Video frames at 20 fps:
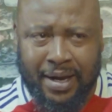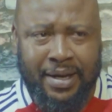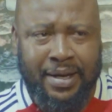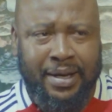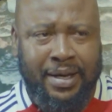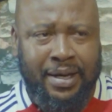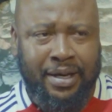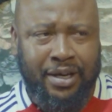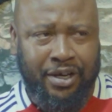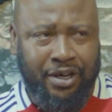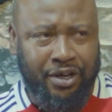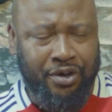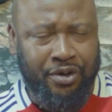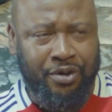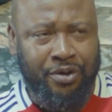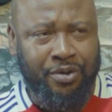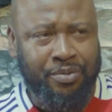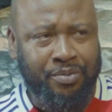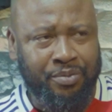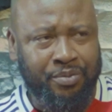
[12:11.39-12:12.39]

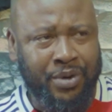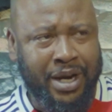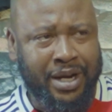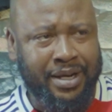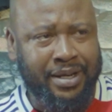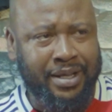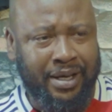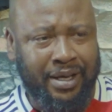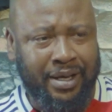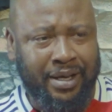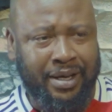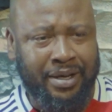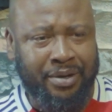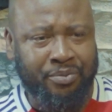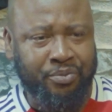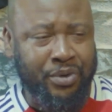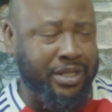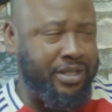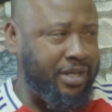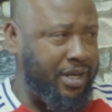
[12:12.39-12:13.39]
when they
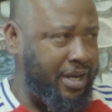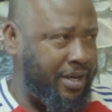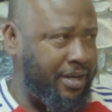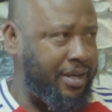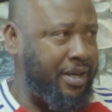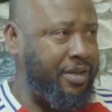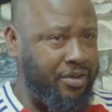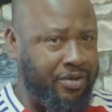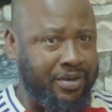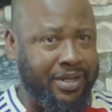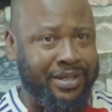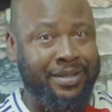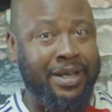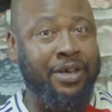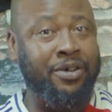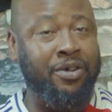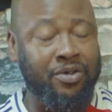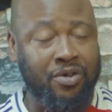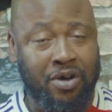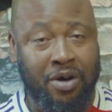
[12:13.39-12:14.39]
return, the
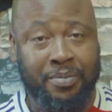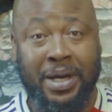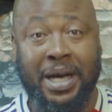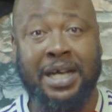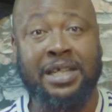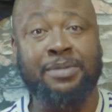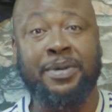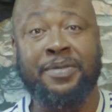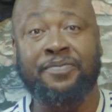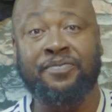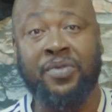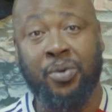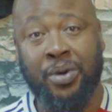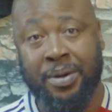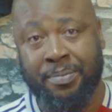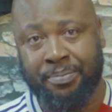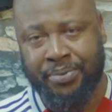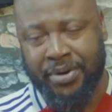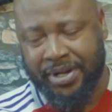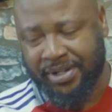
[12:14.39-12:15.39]
second coming has been very
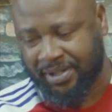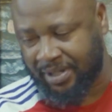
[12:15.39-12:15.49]
impressive.